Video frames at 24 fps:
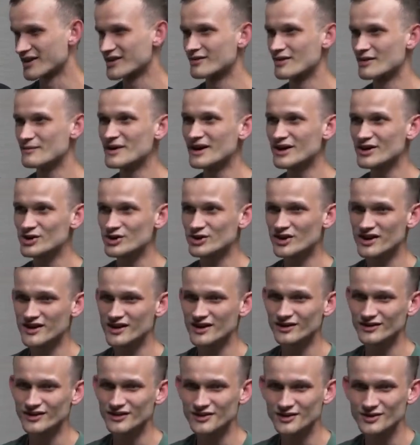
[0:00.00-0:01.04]
So I managed to
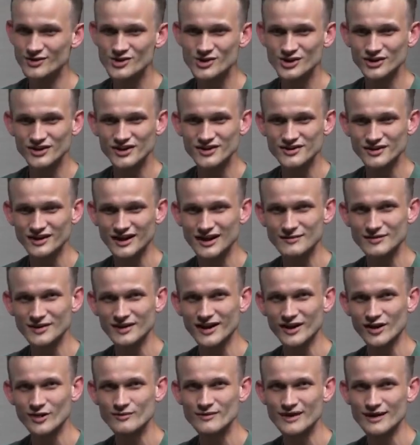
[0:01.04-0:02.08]
sell the Doge at the top, and
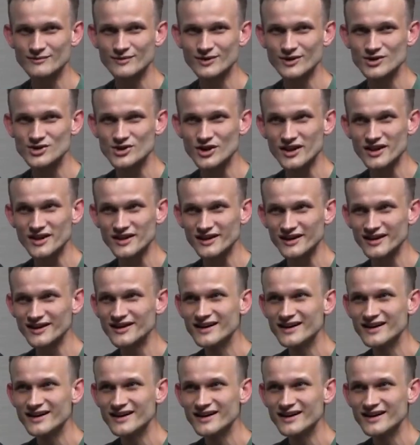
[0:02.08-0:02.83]
I remember just